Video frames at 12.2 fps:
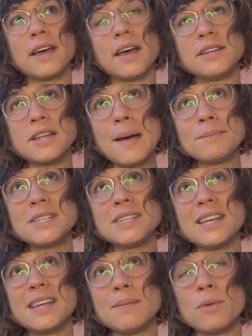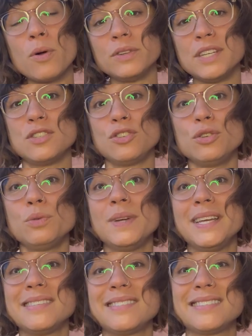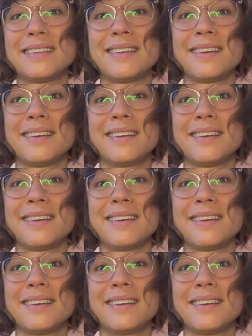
adopted him only two weeks